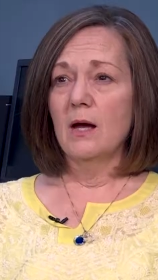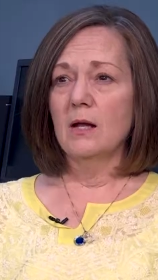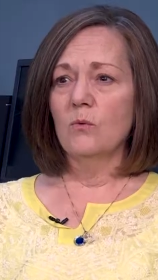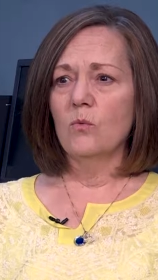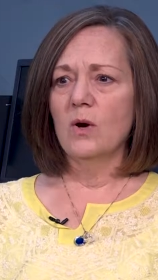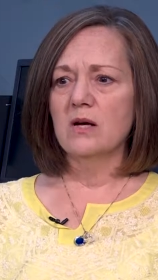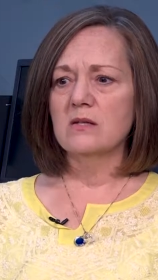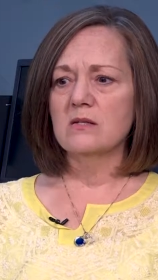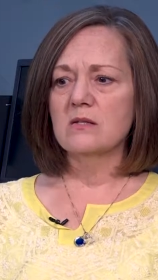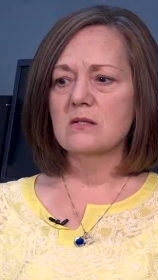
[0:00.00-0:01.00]
And it
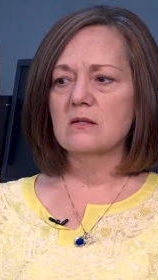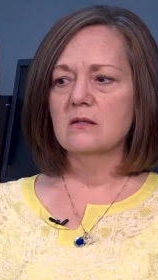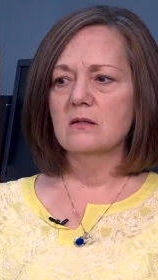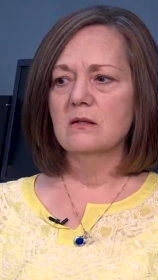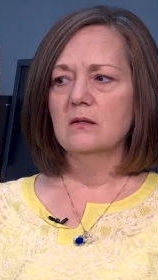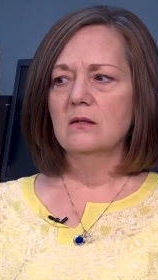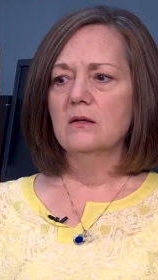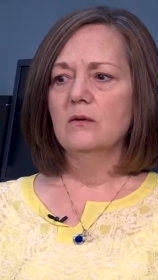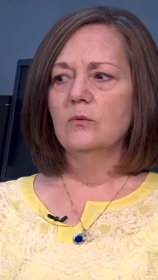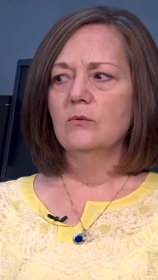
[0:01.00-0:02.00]
was
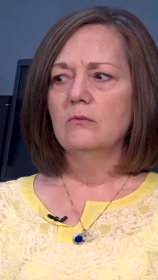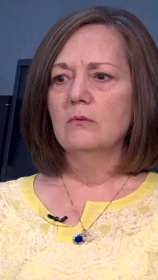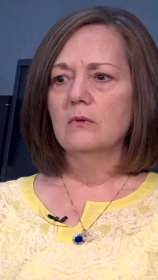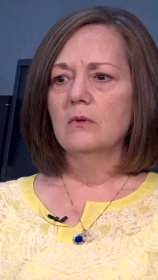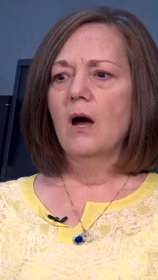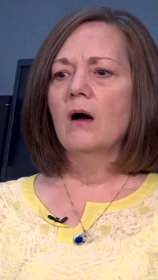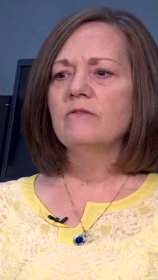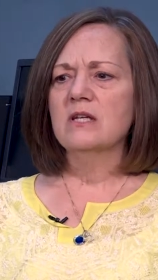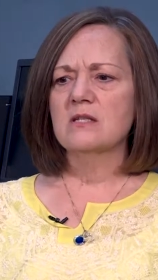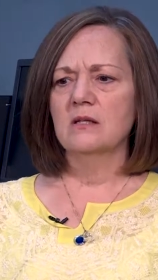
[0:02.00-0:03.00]

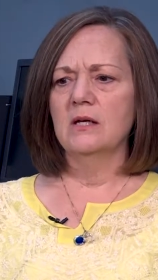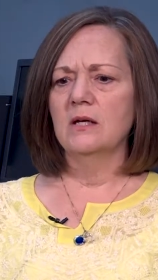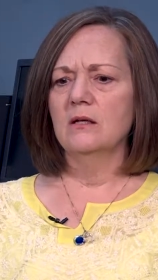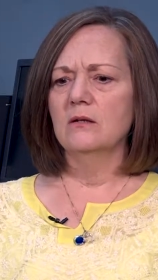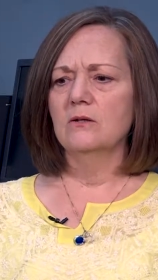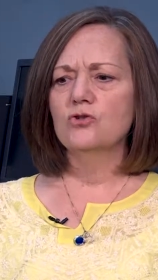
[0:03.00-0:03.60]
obviously